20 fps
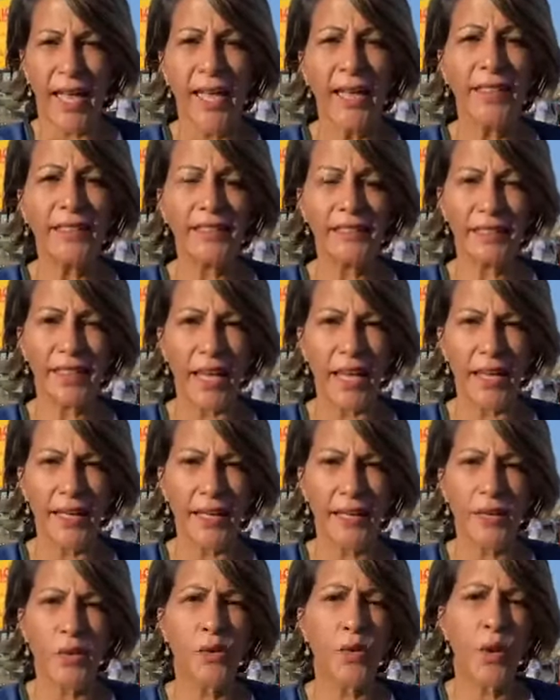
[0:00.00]
a state
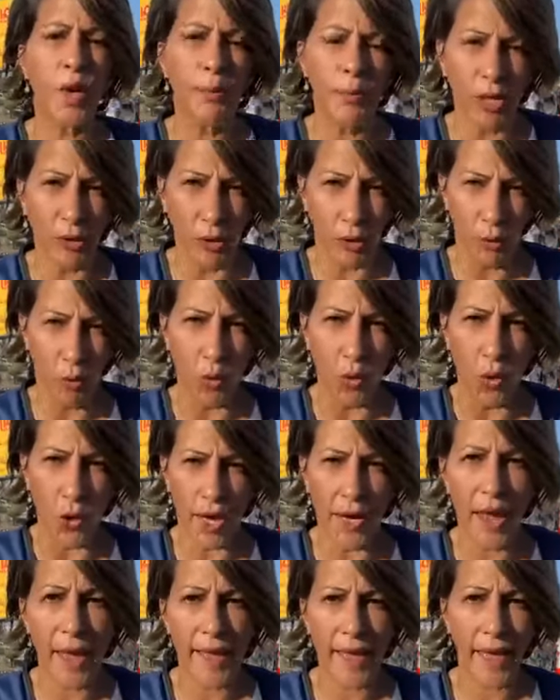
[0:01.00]
criminal
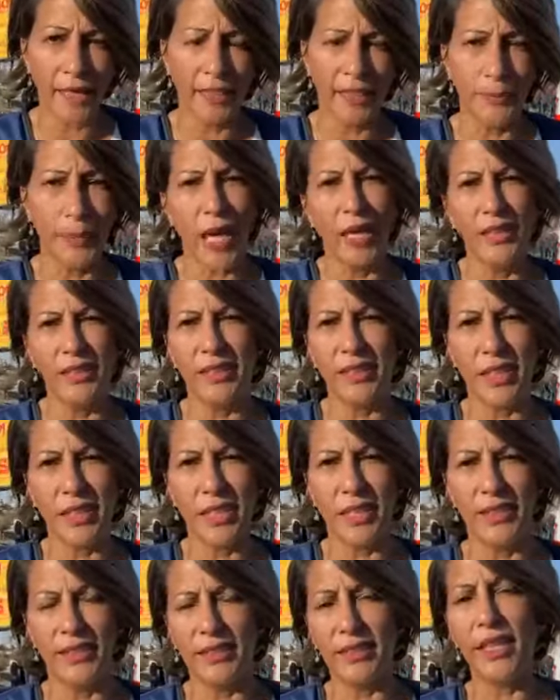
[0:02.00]
war against
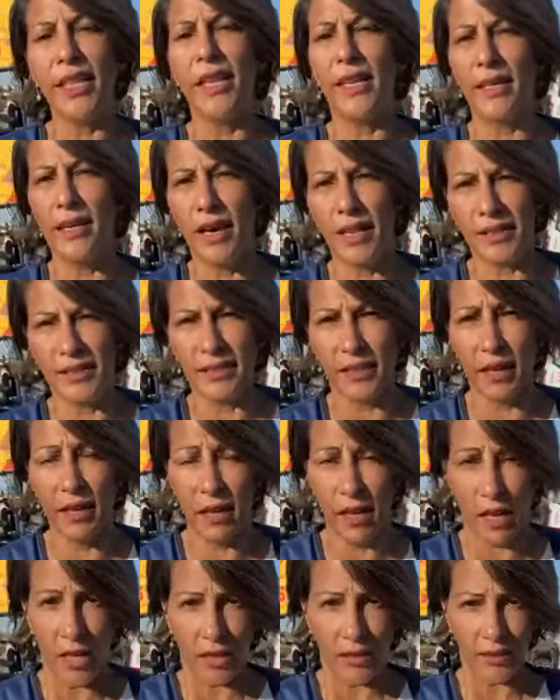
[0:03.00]
Palestinians in Gaza.
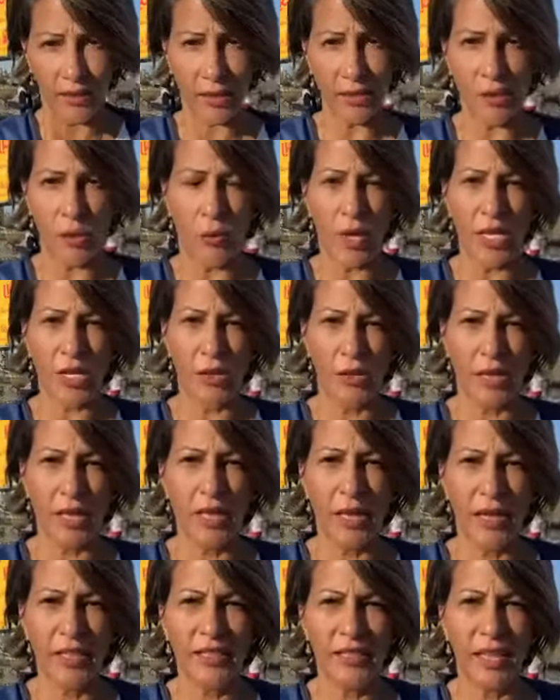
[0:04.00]
Situation in
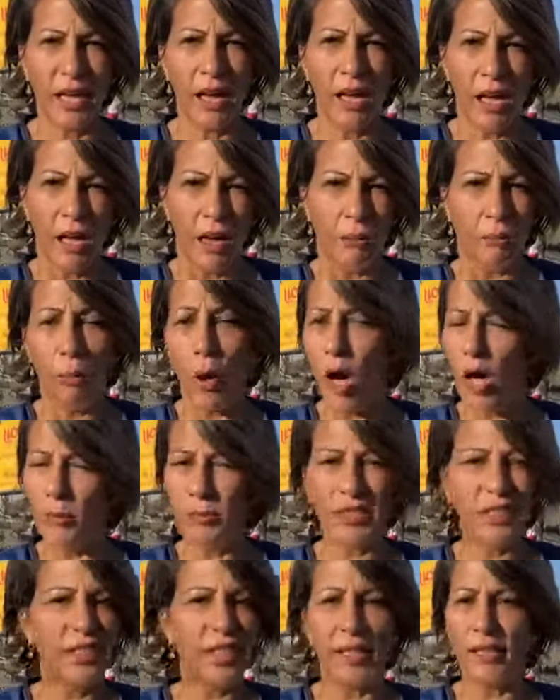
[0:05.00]
Gaza,
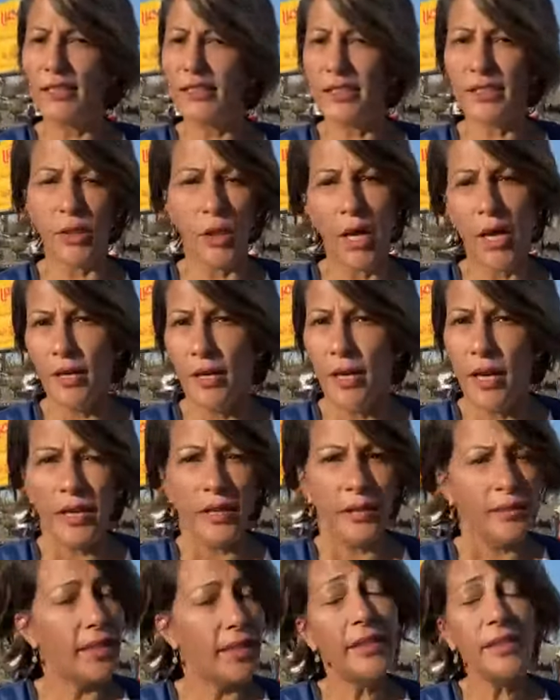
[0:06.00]
bombs didn't start,
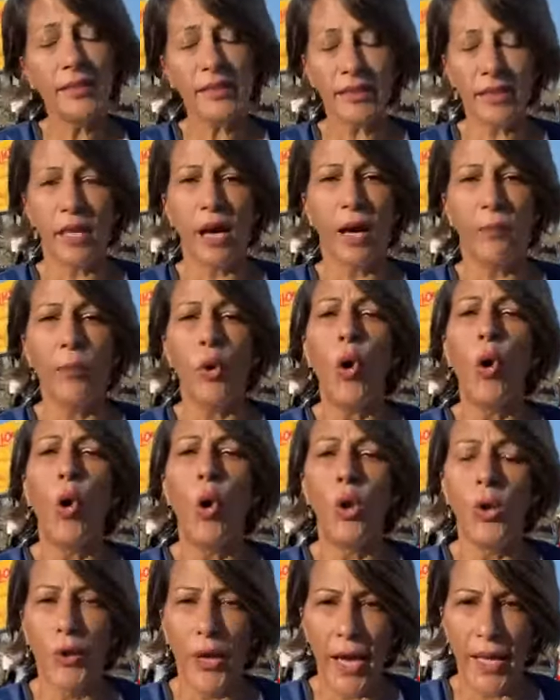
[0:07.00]
didn't stop
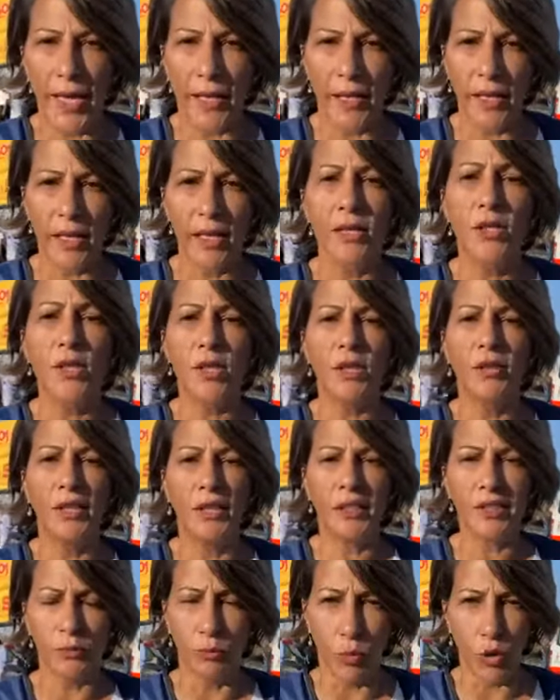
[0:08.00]
all night until
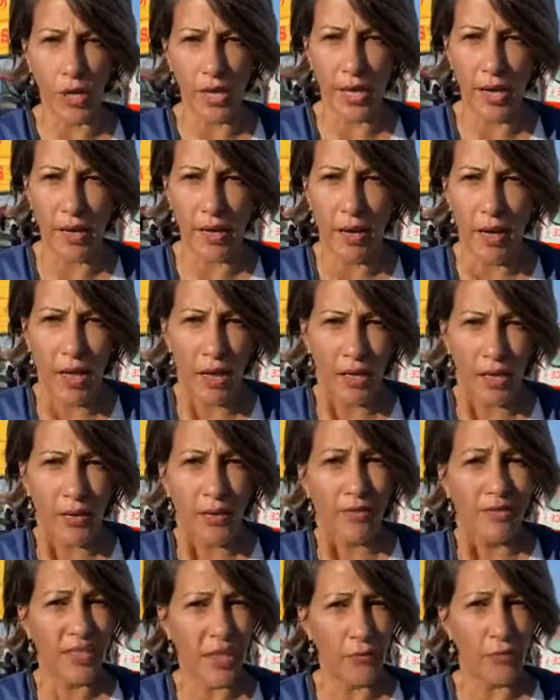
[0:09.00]
this morning.
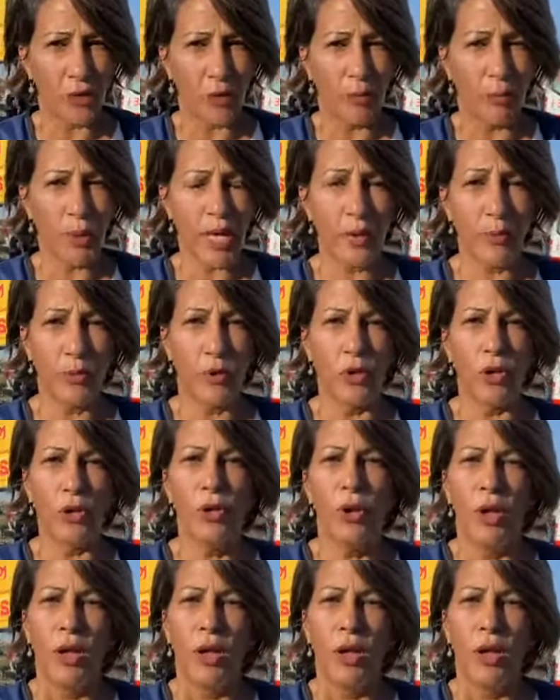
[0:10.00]
Several people,